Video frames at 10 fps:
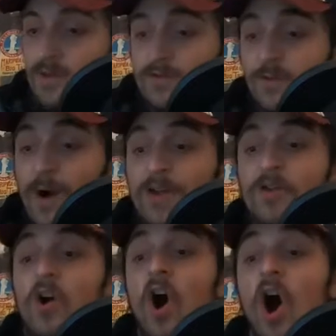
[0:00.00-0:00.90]
So while
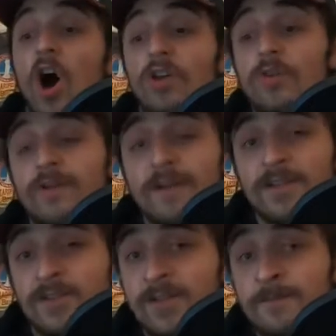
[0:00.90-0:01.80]
you're on your
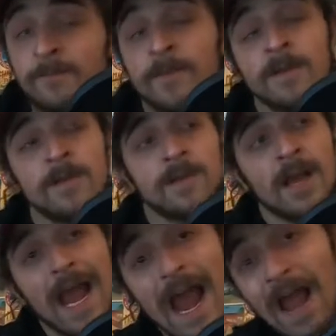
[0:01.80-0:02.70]
adventure,
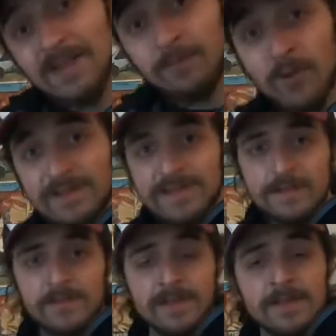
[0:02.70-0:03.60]
as a
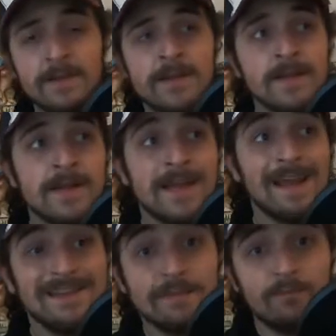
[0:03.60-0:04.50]
participant,
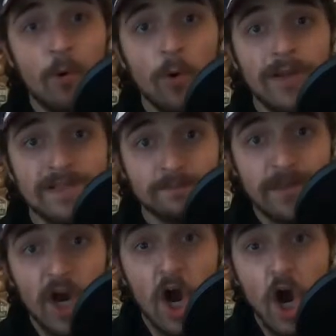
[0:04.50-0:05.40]
it's important to
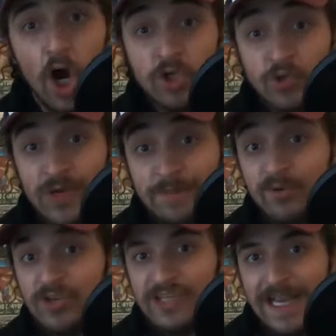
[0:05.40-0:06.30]
be
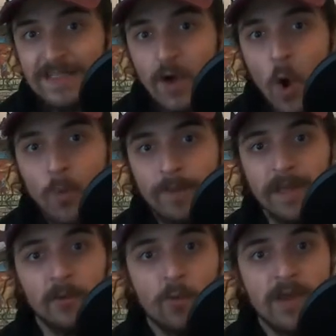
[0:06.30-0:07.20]
100%
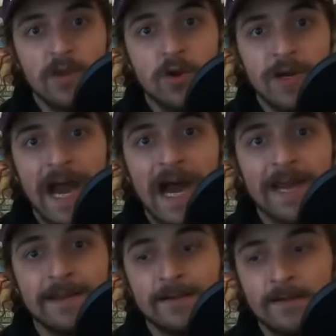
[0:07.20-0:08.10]
open with your
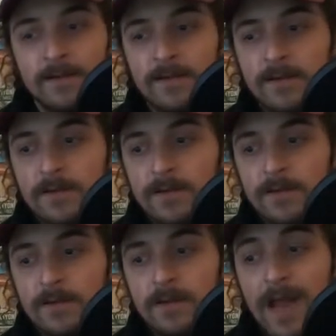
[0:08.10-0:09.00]
guide.
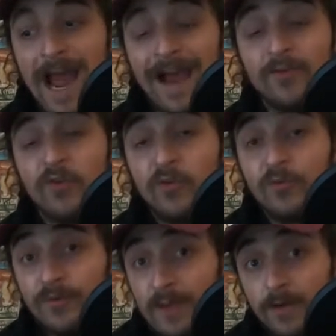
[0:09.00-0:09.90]
How do you
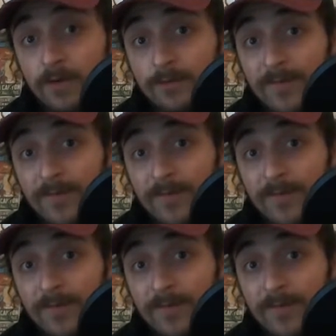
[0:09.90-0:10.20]
feel?